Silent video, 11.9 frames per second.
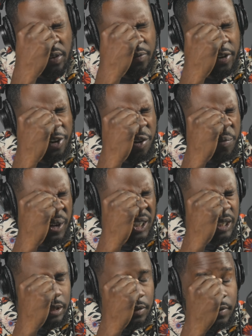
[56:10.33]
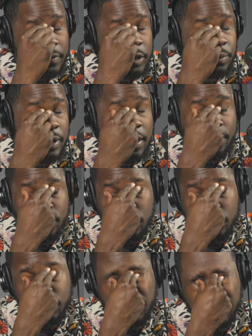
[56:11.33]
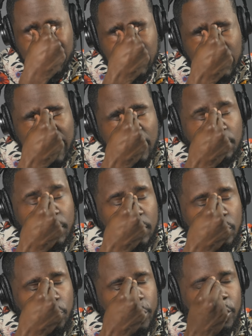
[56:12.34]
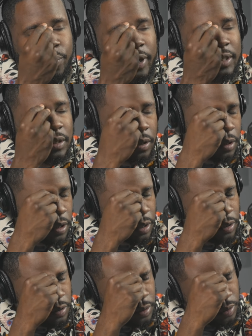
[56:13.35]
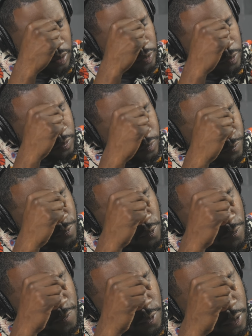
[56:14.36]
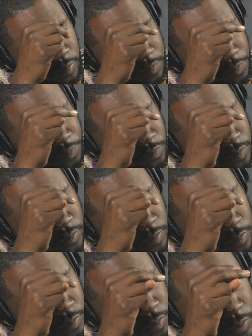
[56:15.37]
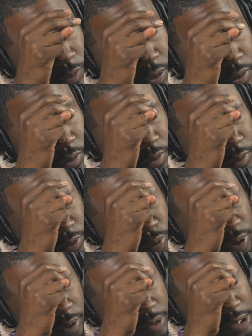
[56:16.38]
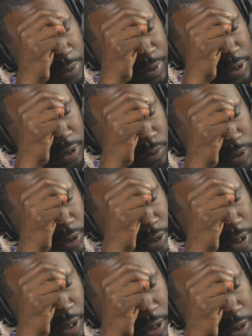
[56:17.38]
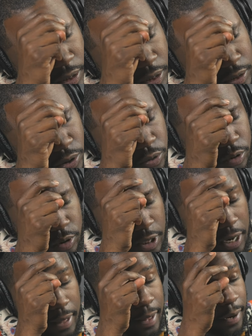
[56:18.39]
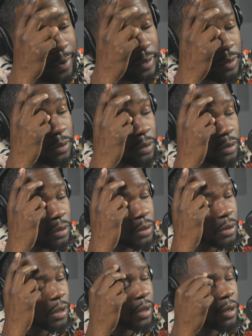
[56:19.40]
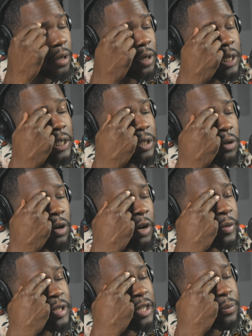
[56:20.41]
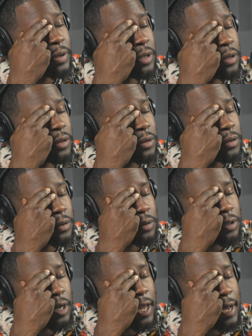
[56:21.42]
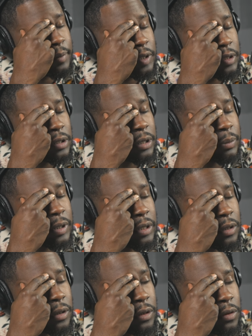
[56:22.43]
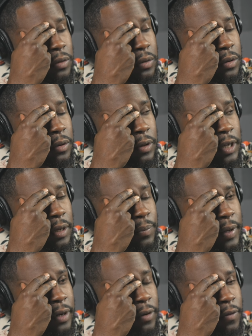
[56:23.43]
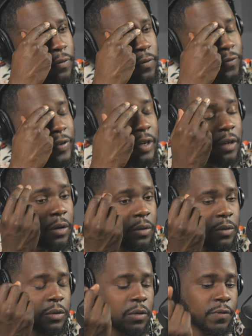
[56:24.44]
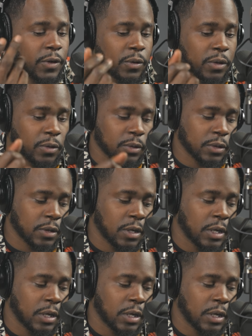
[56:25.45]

I'm very appreciative of this platform because it allows me to express and think in full form. Twitter is limiting, what is it, 280 characters? Instagram is limiting. The caption is limiting. You only get a minute on videos or photos.